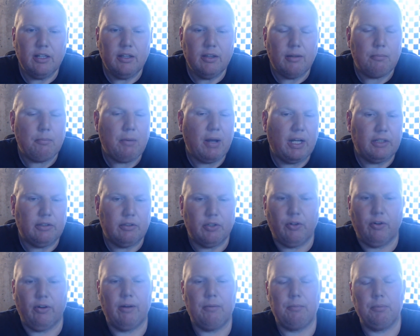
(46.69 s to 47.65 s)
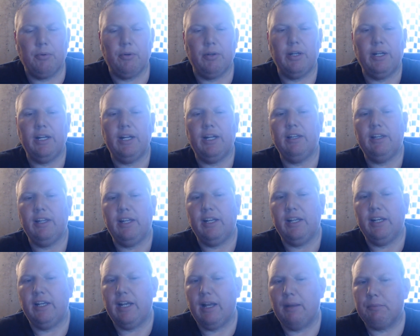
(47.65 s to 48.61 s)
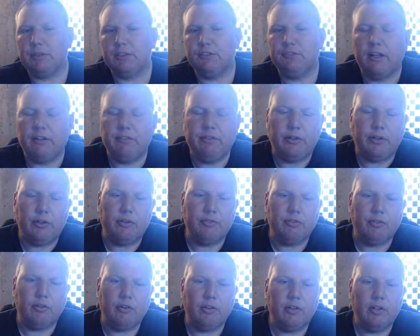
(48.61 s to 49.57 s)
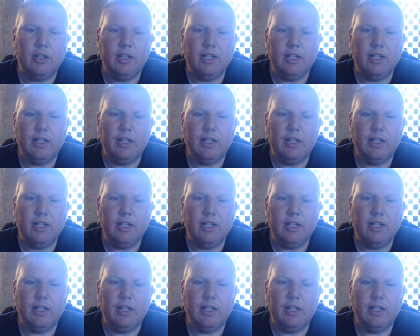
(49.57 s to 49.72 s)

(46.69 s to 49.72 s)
the Monaco Grand Prix, the Indianapolis 500 for